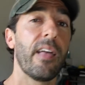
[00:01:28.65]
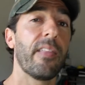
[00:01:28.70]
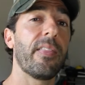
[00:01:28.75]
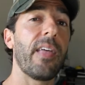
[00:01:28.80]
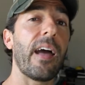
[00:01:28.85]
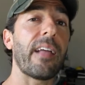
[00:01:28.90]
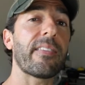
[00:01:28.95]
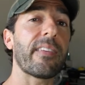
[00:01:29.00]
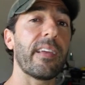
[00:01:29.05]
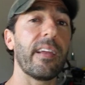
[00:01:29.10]

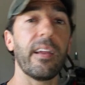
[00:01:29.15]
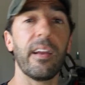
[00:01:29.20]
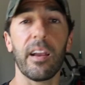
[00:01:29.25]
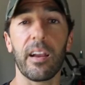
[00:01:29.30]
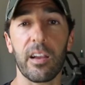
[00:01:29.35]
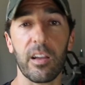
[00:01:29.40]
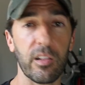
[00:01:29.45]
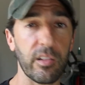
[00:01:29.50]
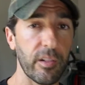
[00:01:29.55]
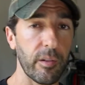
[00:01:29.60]
that's an
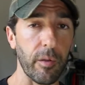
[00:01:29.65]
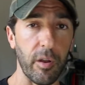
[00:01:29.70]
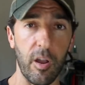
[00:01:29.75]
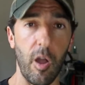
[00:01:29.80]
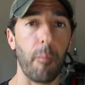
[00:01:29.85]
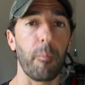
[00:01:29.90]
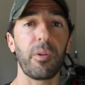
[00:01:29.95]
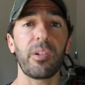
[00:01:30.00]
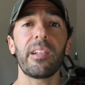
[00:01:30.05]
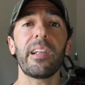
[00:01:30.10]

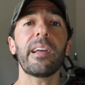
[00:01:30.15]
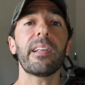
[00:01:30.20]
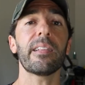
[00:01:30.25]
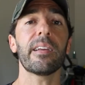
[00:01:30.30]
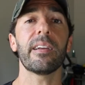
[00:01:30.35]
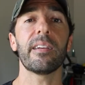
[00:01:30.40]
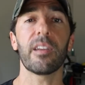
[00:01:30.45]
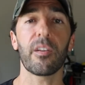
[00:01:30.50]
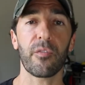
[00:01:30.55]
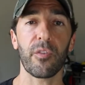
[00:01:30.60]

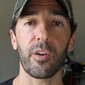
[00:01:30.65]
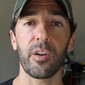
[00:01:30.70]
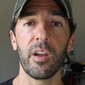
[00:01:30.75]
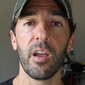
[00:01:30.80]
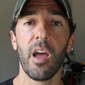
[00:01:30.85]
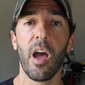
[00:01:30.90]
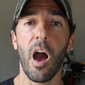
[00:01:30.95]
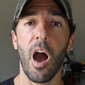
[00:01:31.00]
completely different